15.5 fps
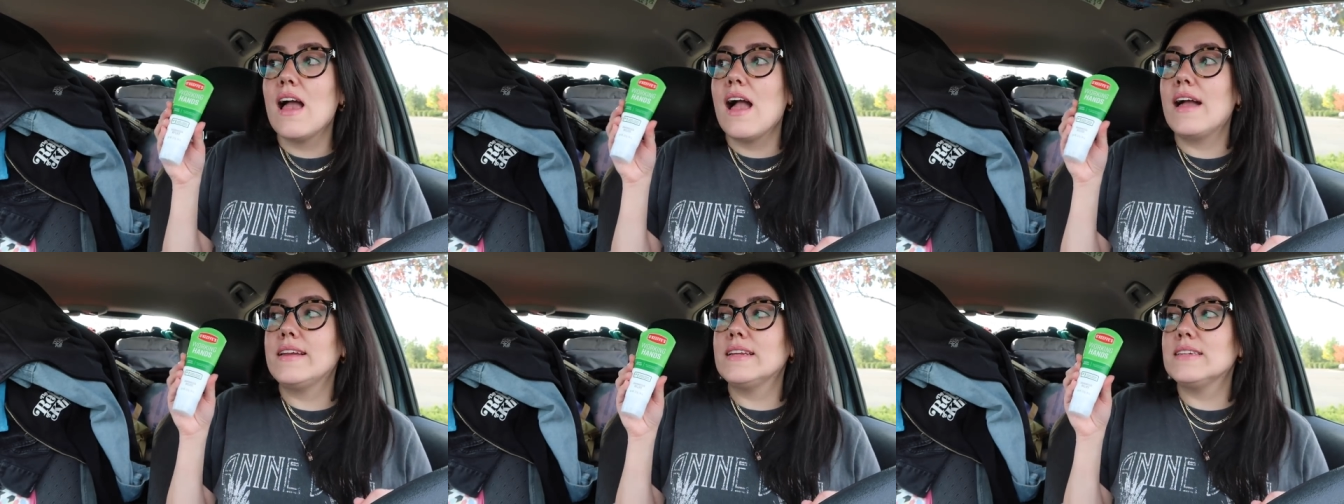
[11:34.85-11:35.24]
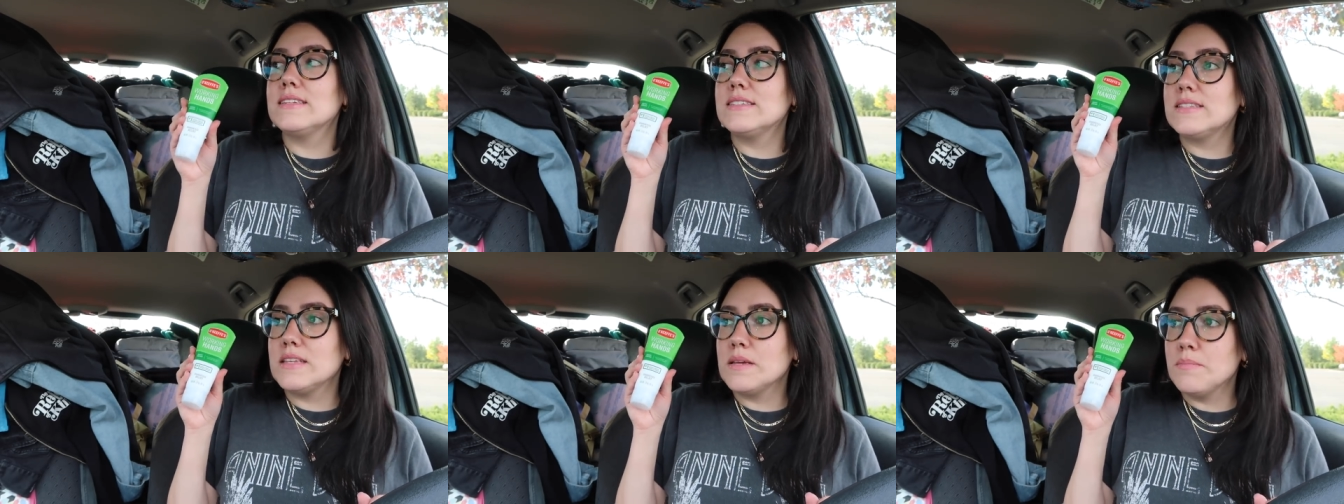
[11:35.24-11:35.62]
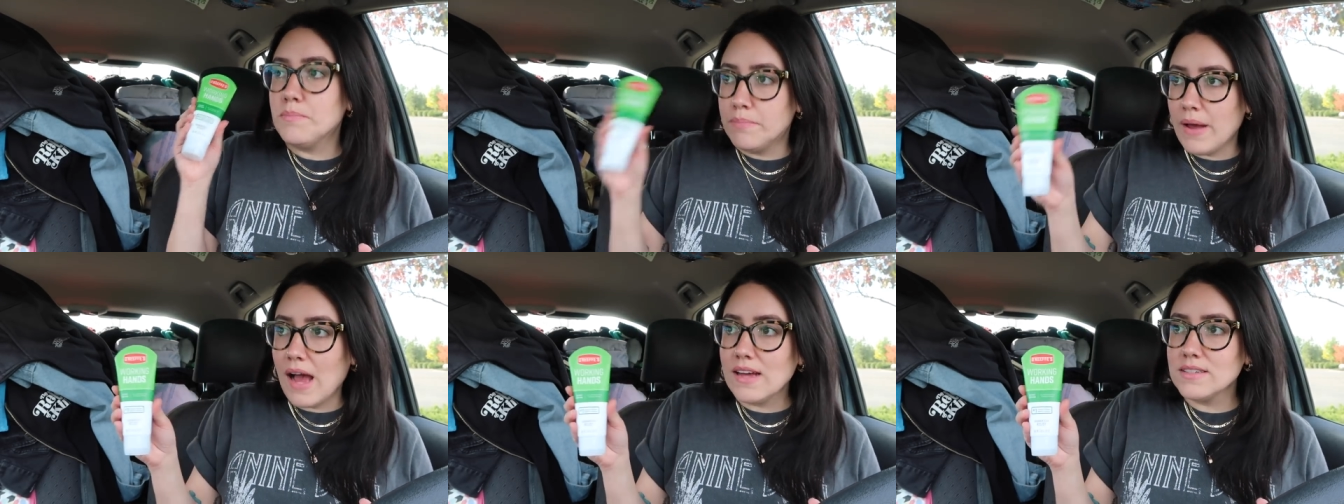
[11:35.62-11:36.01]
and it is the
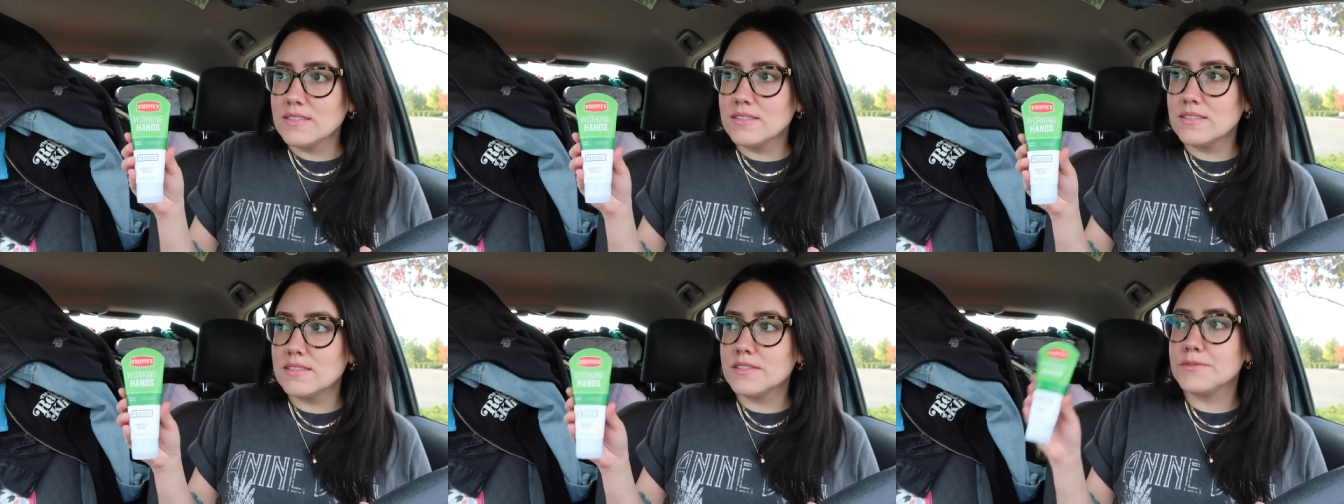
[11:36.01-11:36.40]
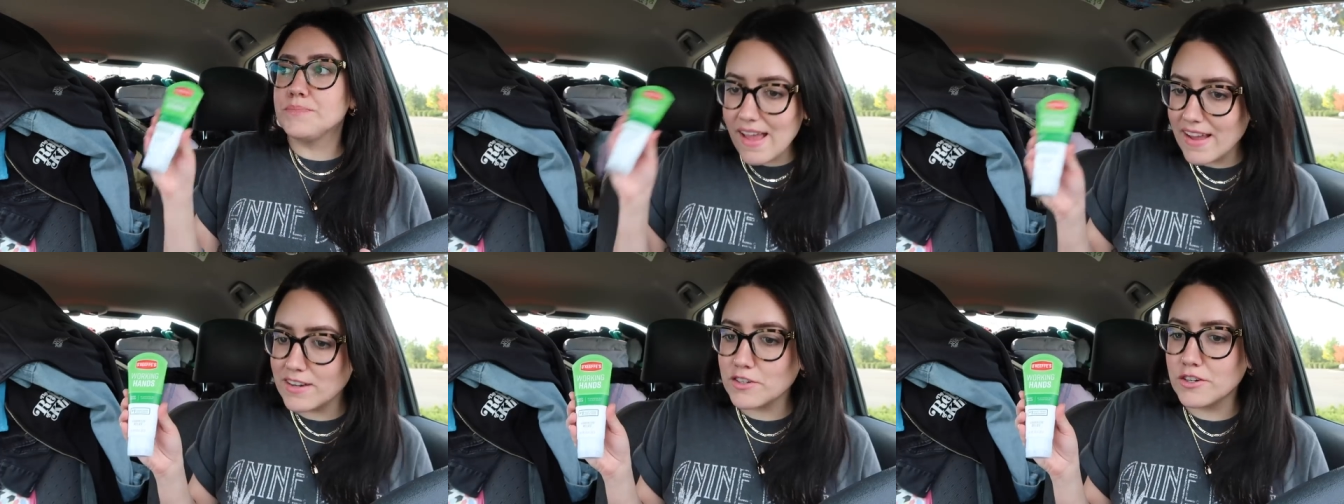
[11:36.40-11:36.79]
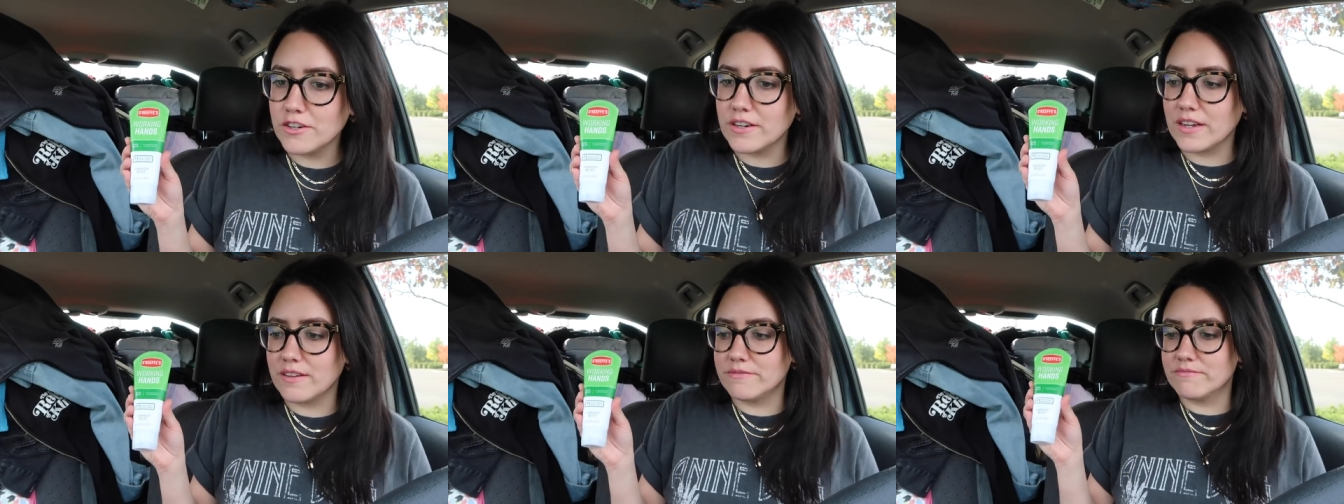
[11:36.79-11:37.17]
best hand
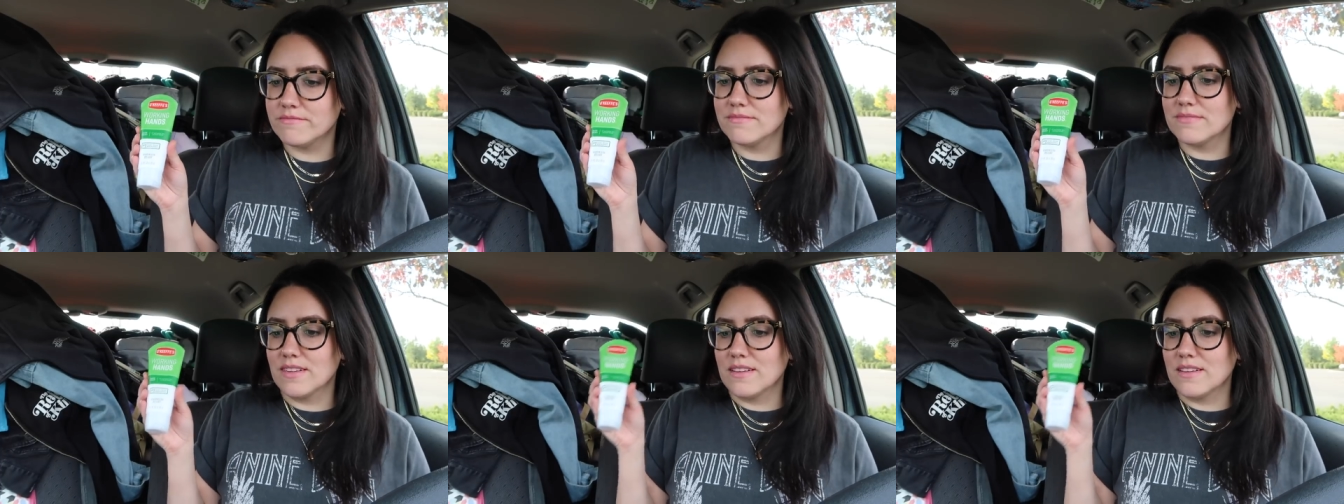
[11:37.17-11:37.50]
cream